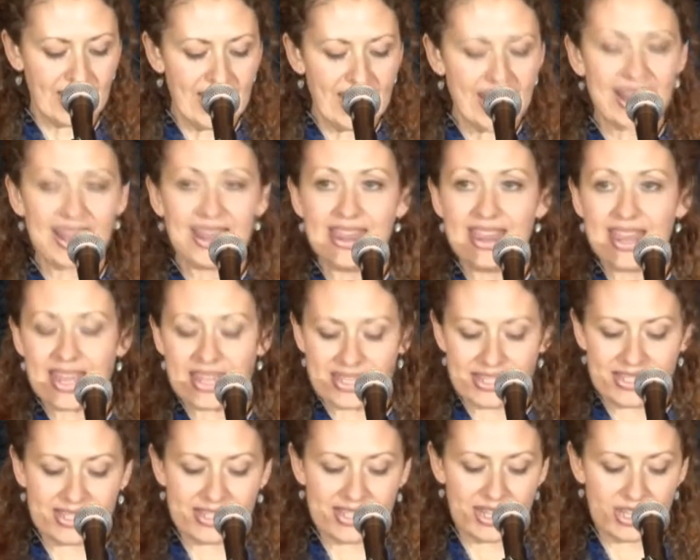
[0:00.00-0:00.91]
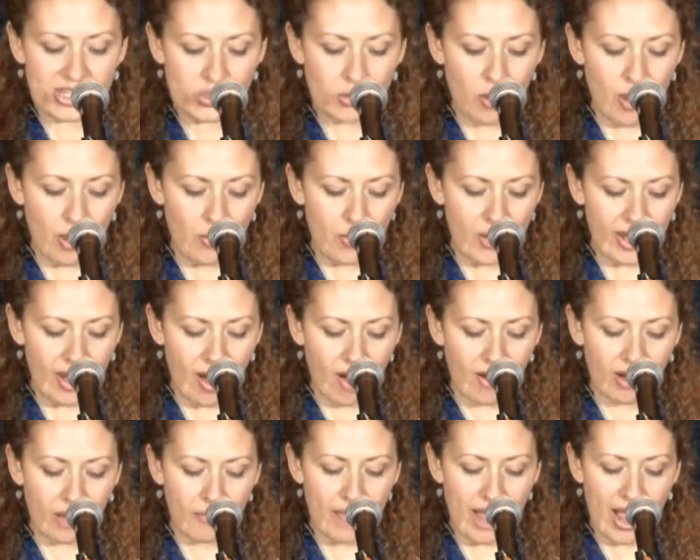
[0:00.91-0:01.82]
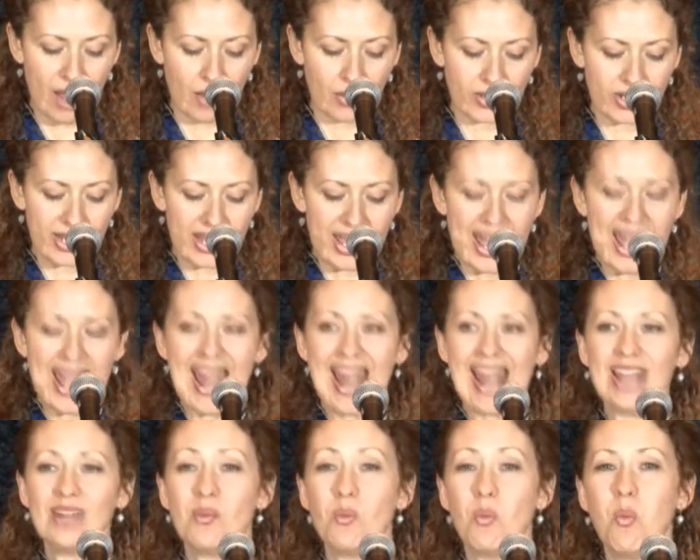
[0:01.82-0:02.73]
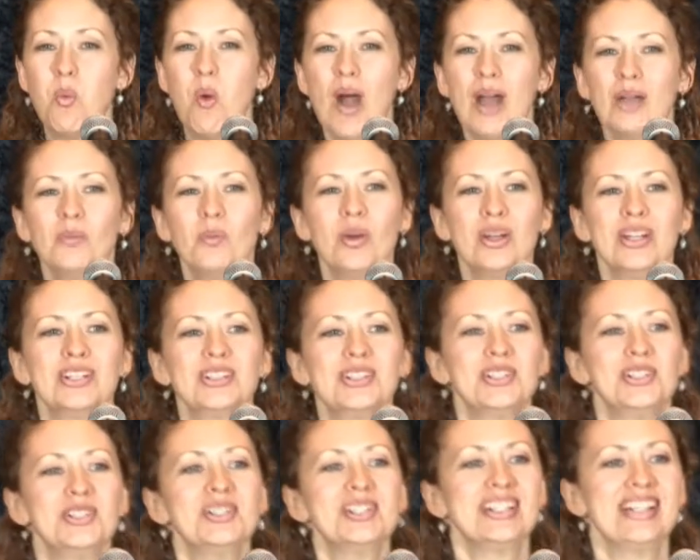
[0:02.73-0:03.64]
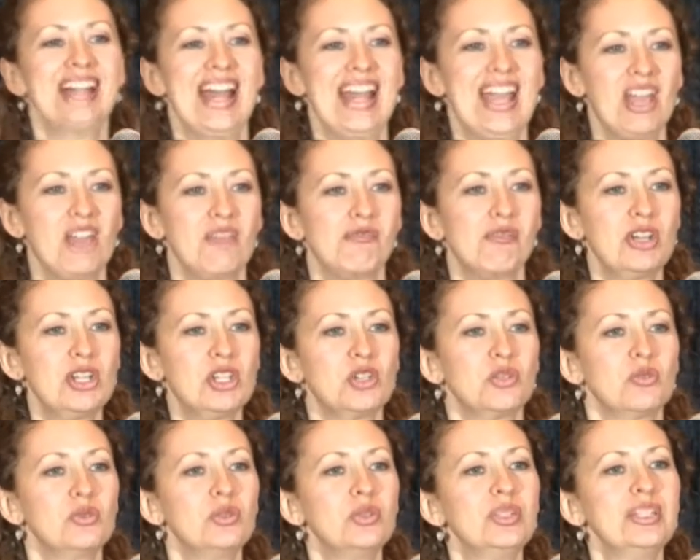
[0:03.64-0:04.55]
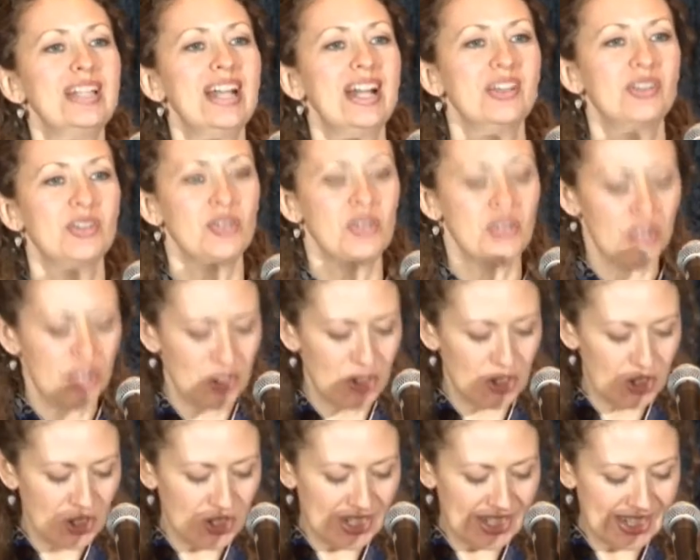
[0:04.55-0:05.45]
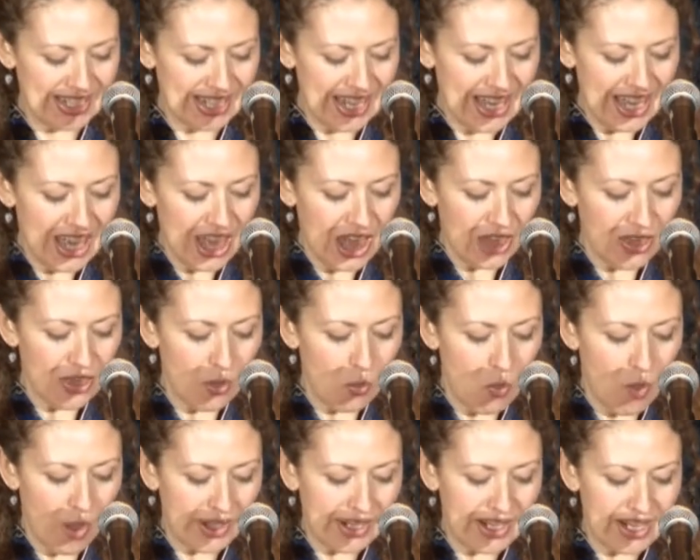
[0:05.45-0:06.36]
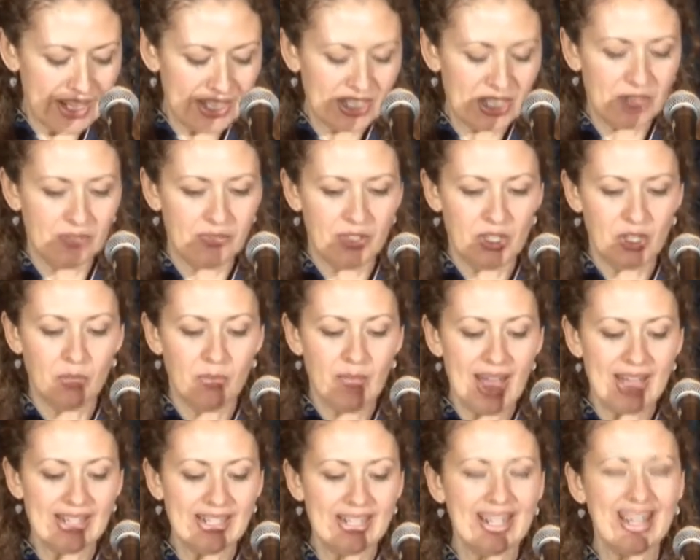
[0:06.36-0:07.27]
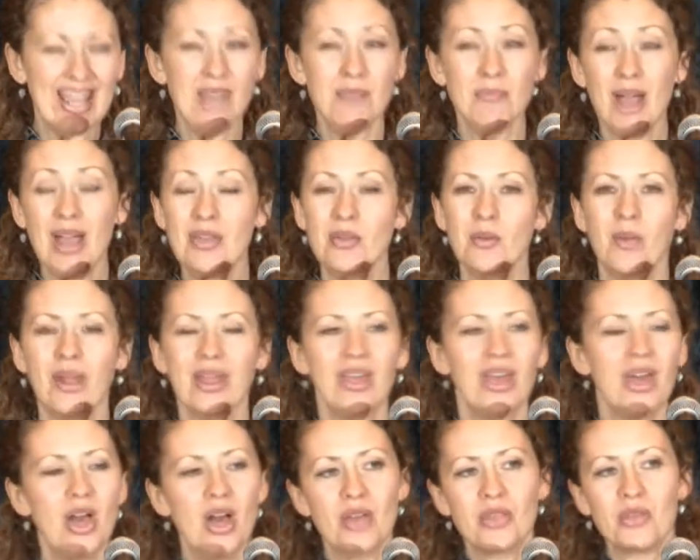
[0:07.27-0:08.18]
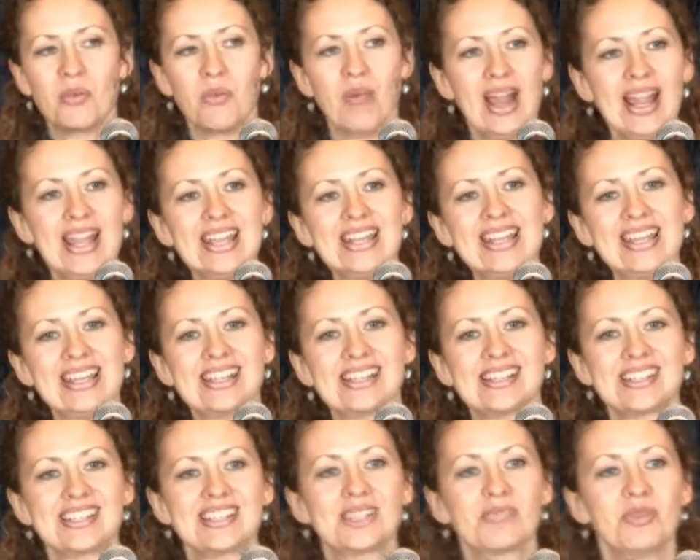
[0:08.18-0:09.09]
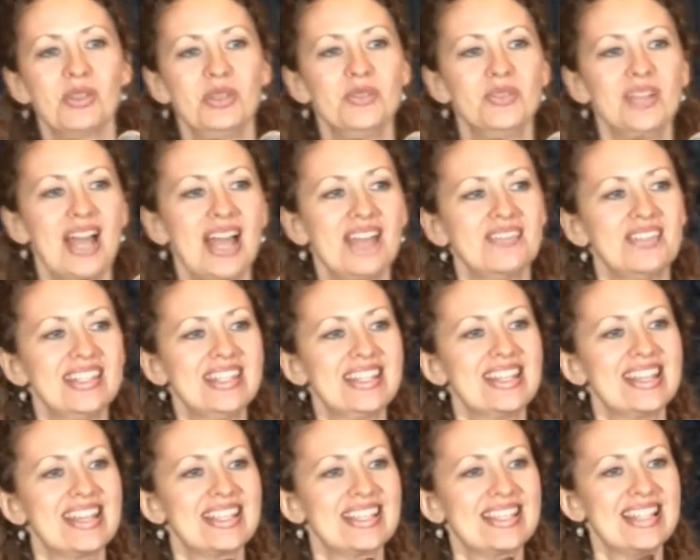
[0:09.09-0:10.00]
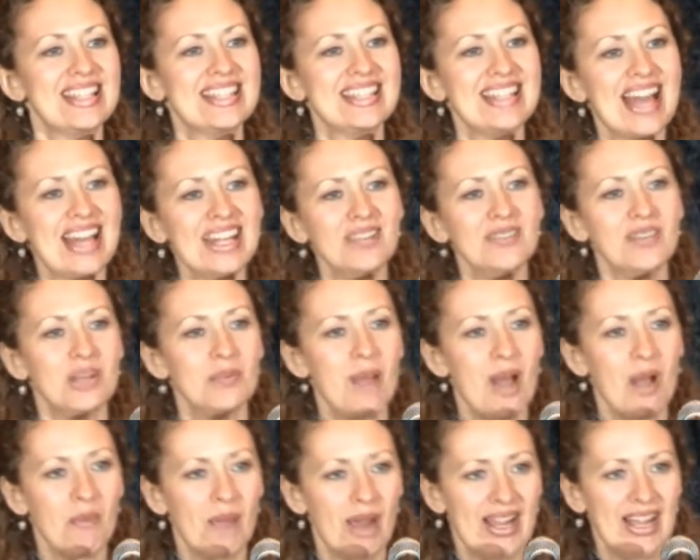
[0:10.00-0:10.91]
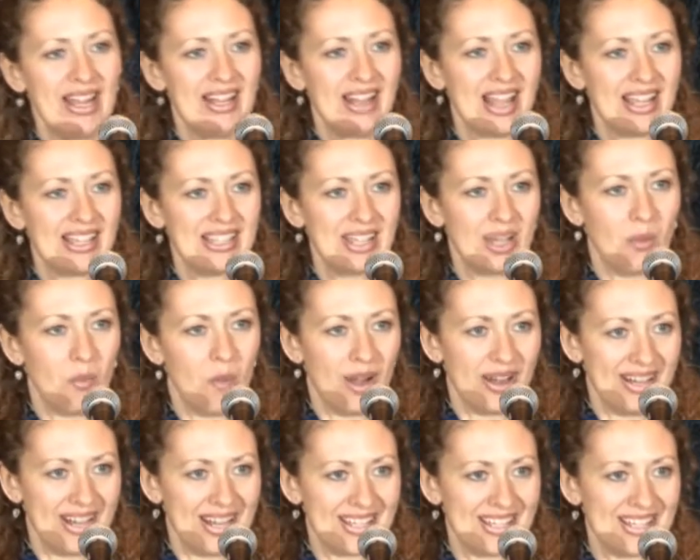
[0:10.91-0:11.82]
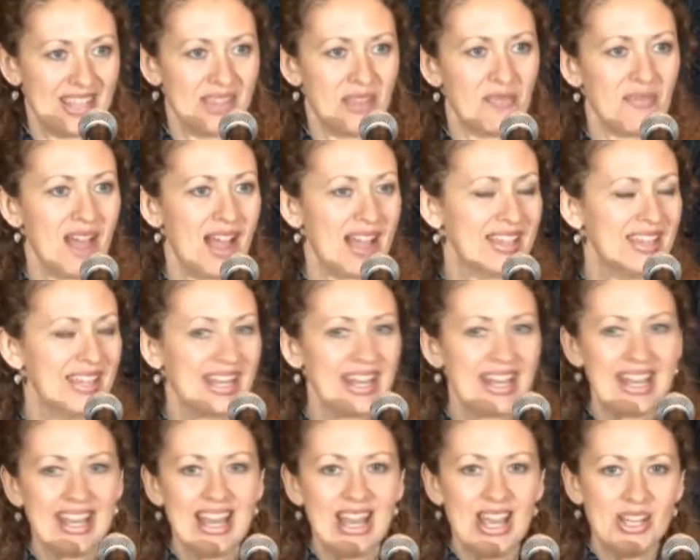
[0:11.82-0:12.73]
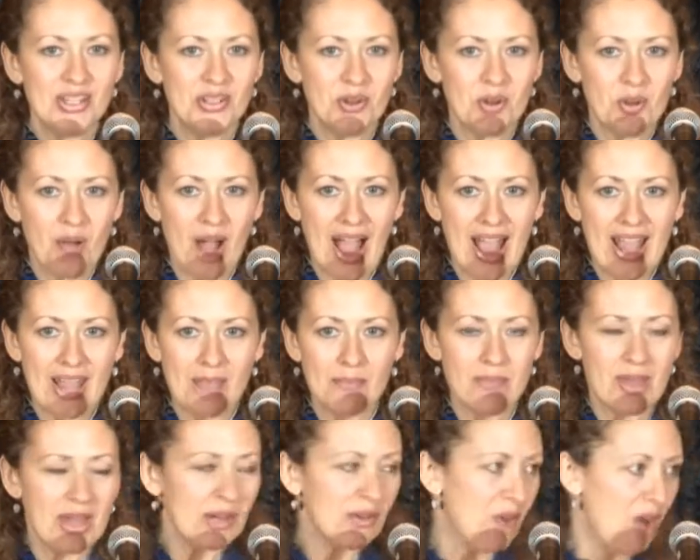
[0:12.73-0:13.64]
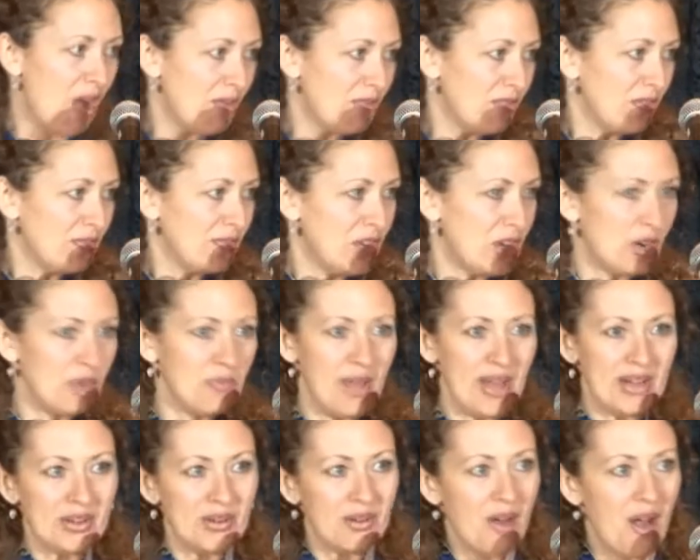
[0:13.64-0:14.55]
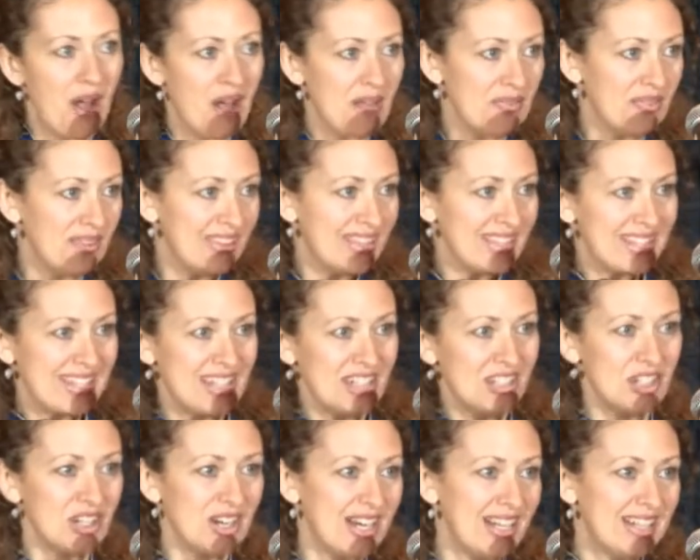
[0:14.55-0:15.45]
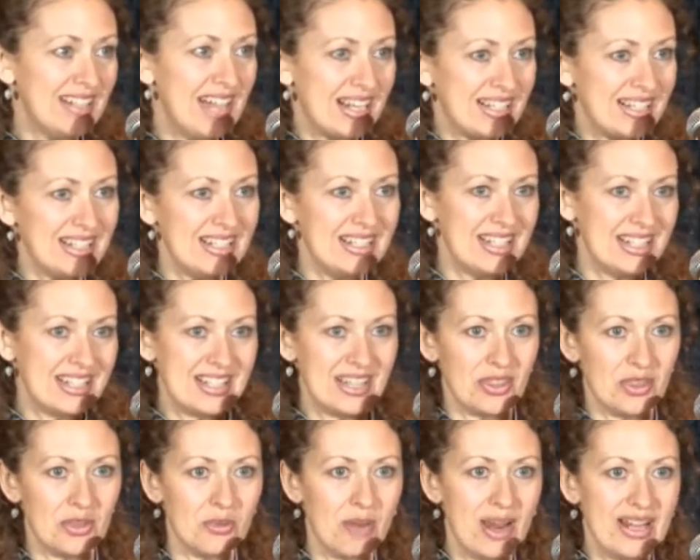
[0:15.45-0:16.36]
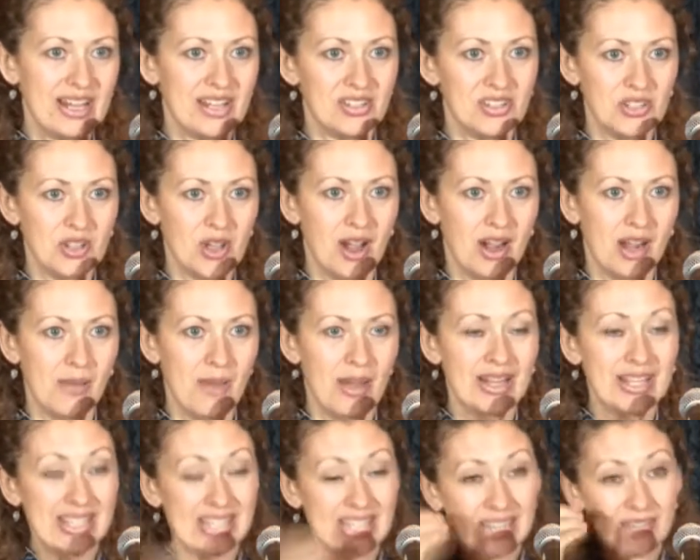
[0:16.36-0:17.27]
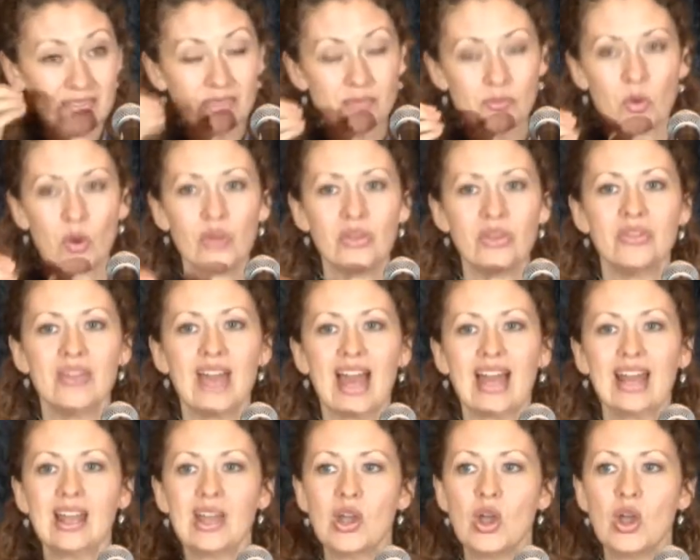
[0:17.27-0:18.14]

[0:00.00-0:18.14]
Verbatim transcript: This is what we are about. And what would it look like if we truly understood the oneness of humanity? And by the way, the writings, when you dive into this, it's not even about recognizing oneness and the fact that, you know, I am better off if you're better off and this interconnectedness that the writings talk about. It's even more than that.